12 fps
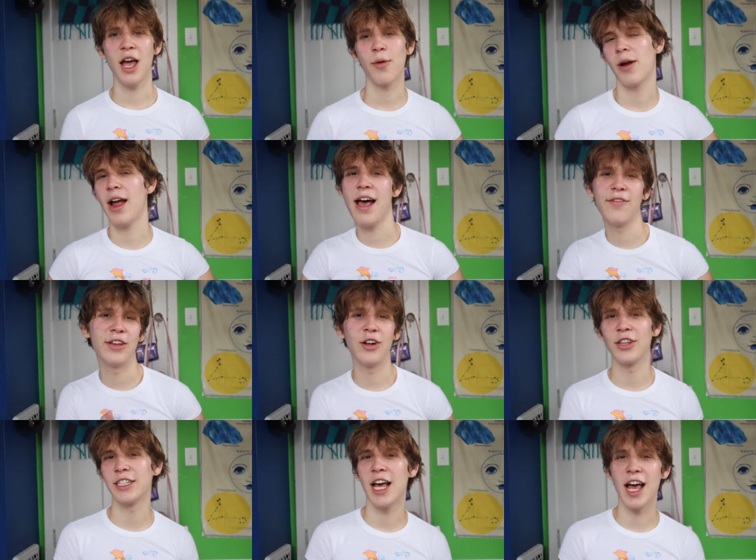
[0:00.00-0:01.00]
I wear Heaven
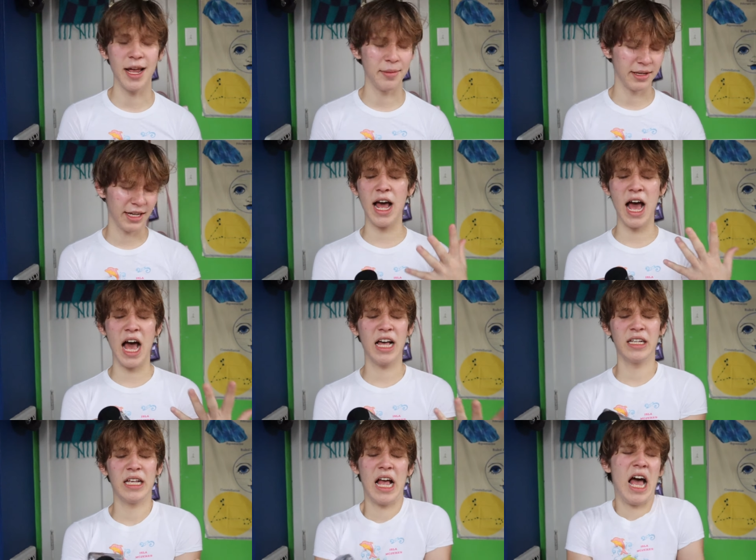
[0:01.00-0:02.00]
all the time. Like,
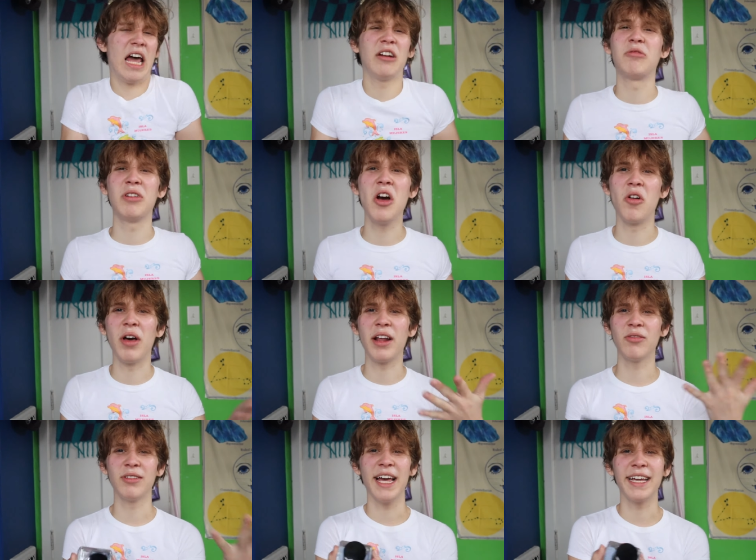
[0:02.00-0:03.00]
I, I don't know. I
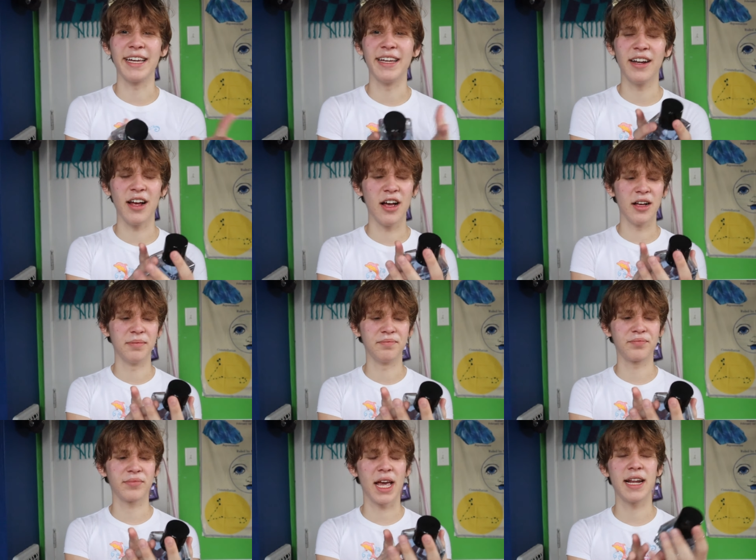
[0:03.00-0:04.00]
don't like it.
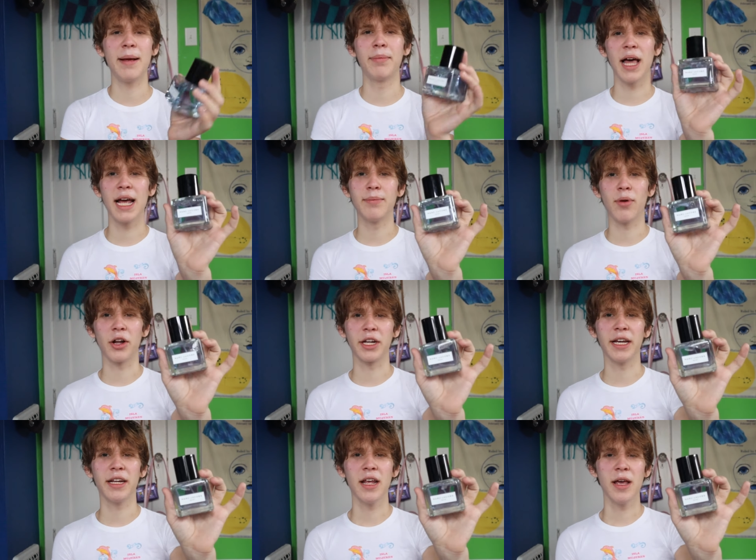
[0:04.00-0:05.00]
Um, and I blind bought
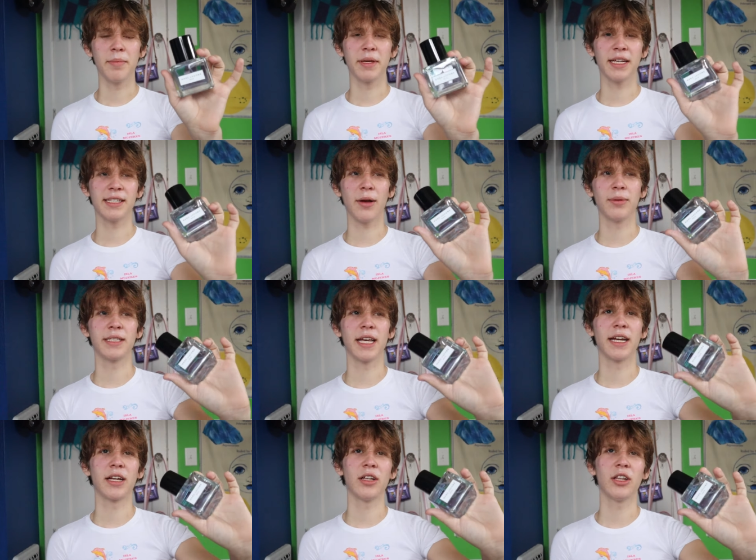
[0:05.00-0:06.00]
it because I was
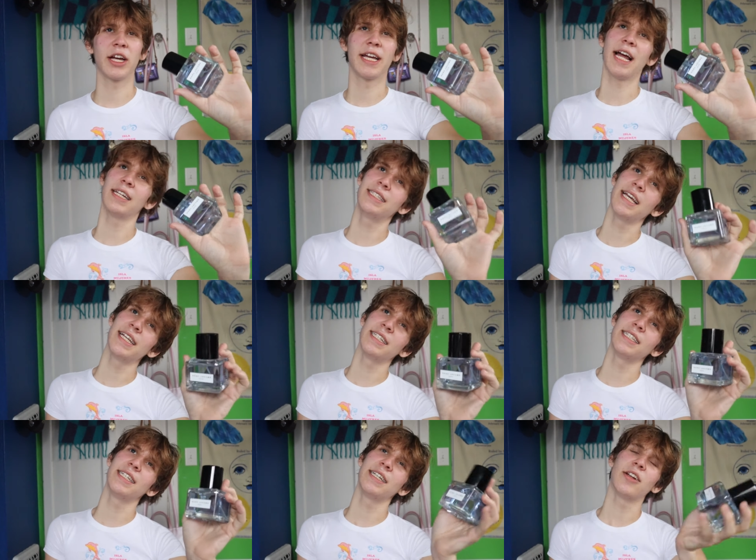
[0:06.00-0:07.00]
like looking at
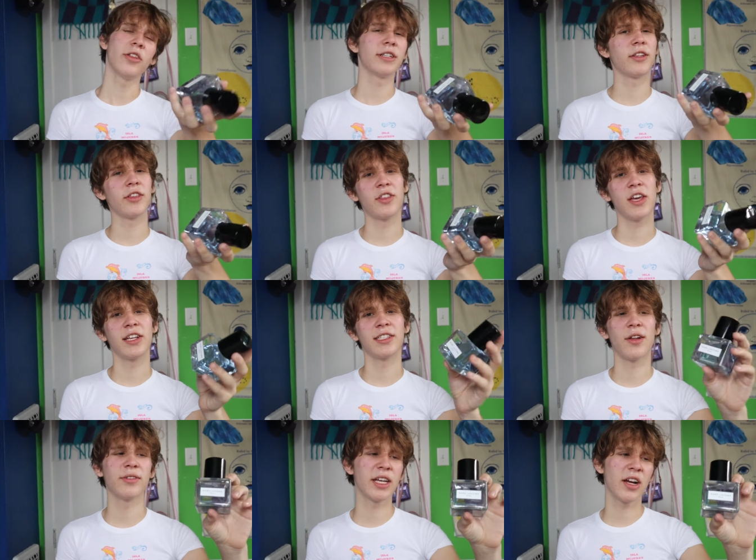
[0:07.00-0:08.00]
Daisy and all these other
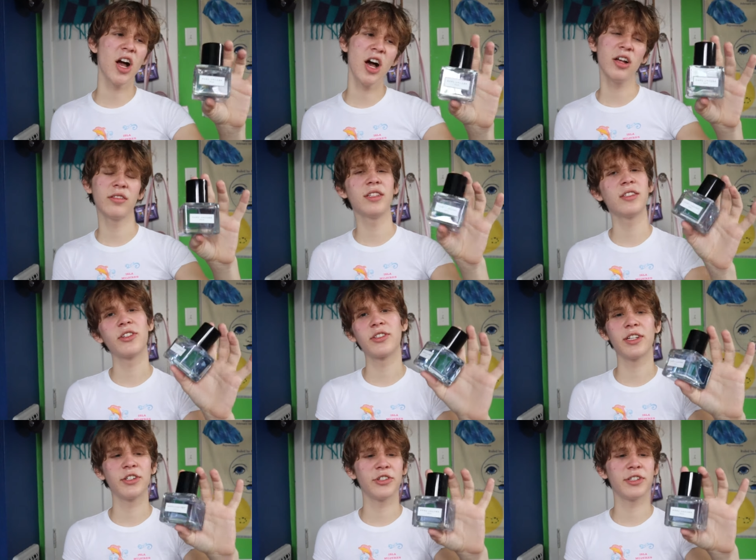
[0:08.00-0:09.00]
things, and I was like, huh, this
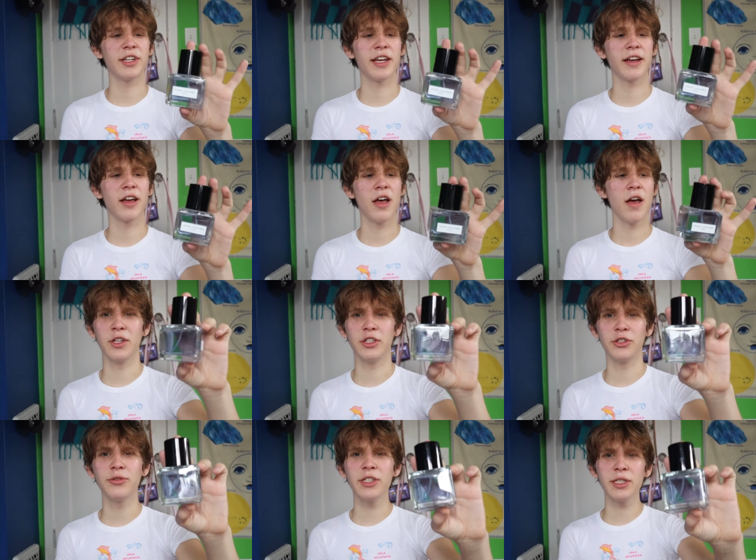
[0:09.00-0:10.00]
looks interesting. The
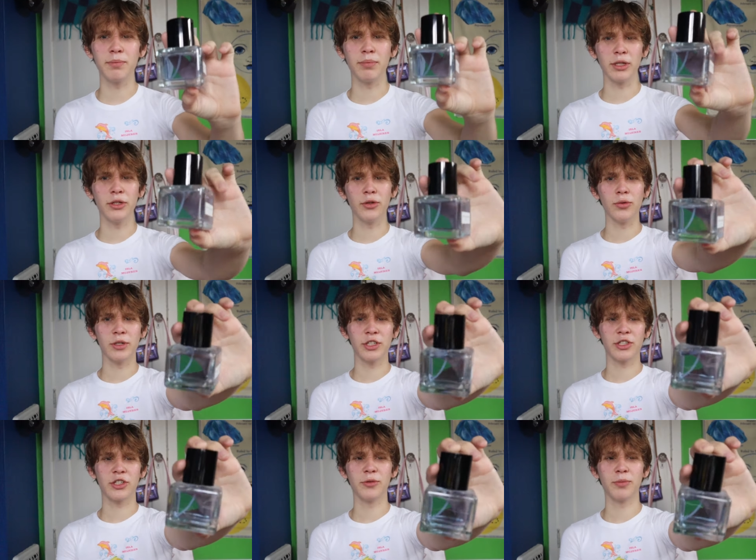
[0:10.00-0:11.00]
juice is blue,
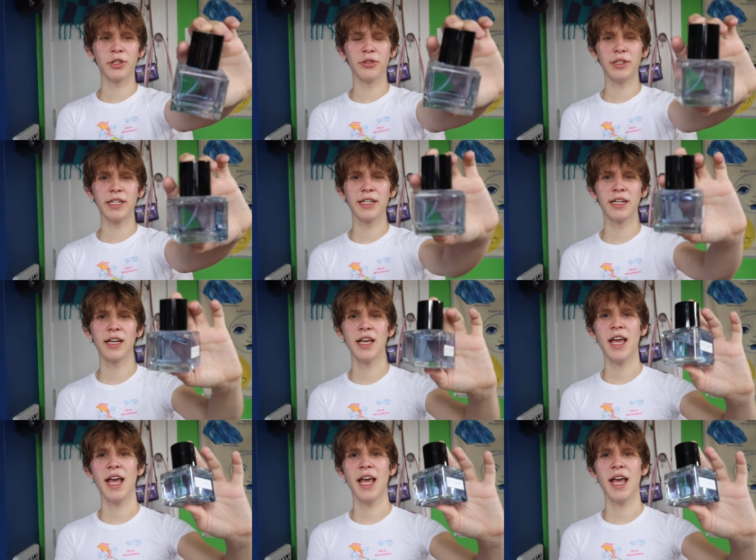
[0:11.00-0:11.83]
which is super unique